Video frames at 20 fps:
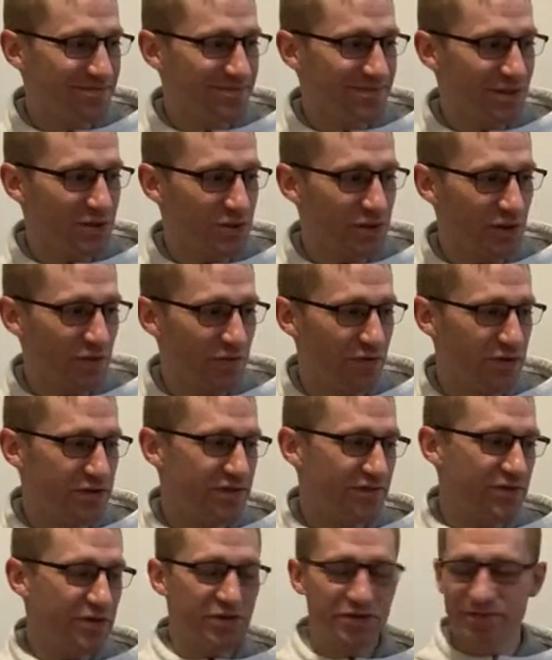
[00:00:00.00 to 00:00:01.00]
So first
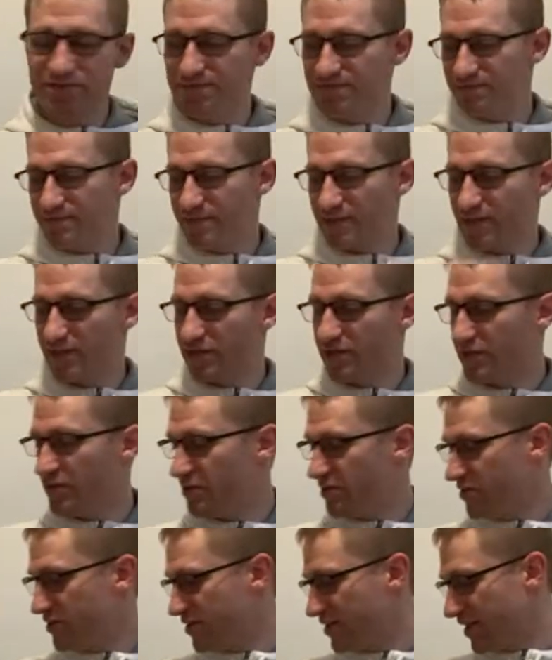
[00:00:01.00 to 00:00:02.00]
infusion, going to
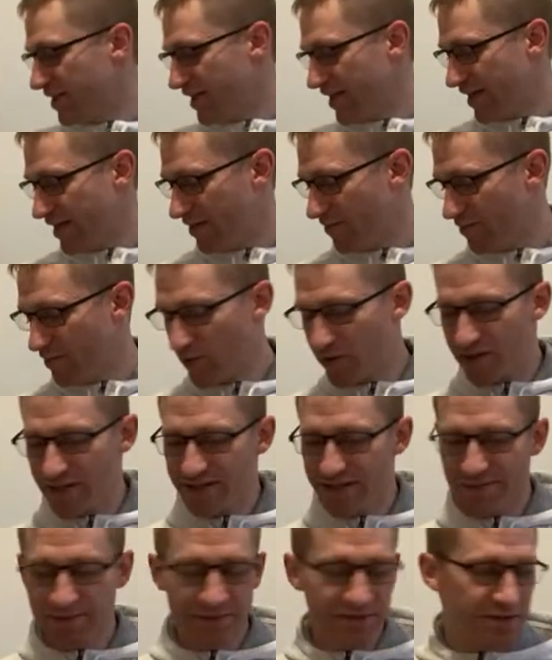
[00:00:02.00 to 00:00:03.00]
use a boiling
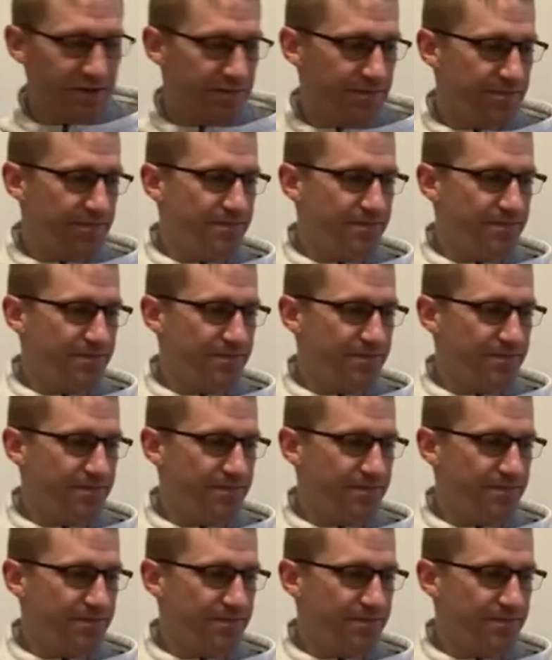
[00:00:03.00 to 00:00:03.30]
temperature.